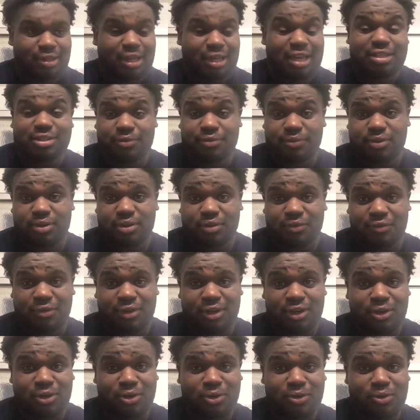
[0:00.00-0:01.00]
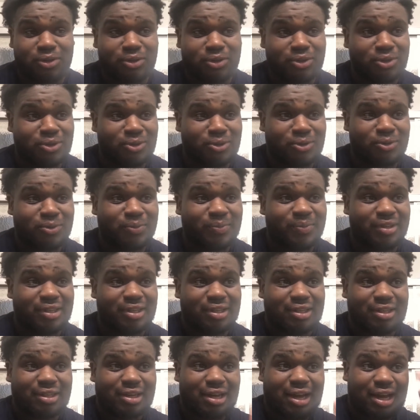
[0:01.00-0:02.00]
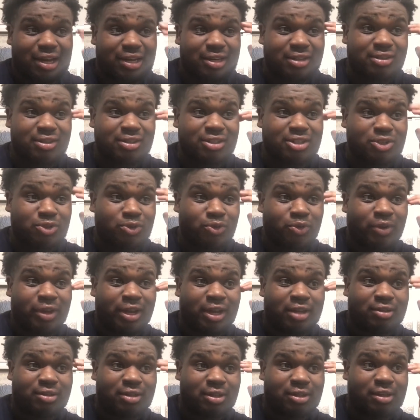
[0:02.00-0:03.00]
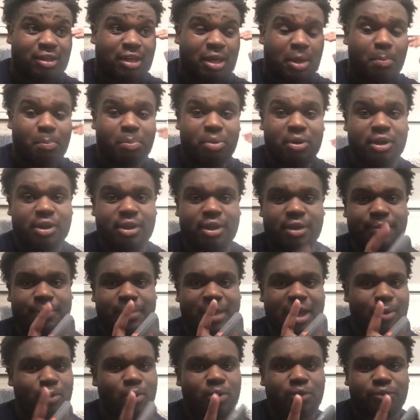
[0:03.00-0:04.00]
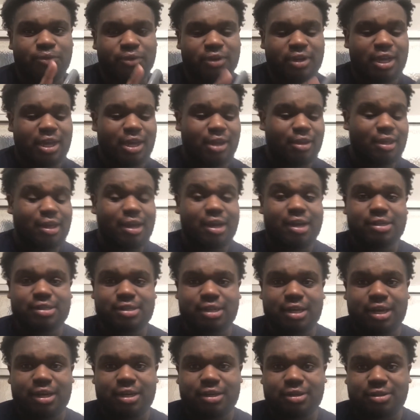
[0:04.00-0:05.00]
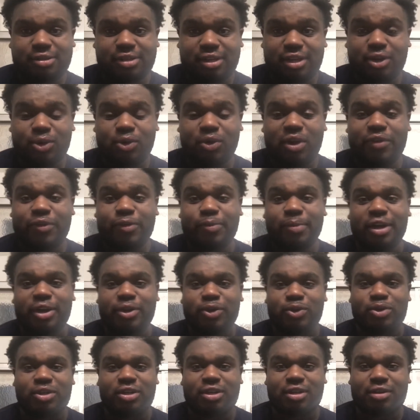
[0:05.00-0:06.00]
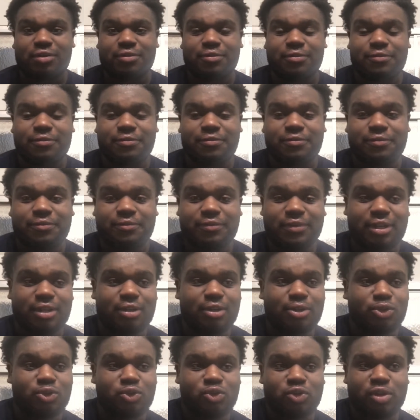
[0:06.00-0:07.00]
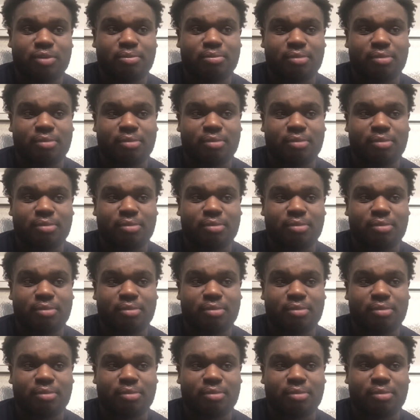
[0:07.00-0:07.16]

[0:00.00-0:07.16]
That's it for the video, you know. I didn't think she would react like that, but I won't forget, guys. I gotta shout out everybody who did a beat on drip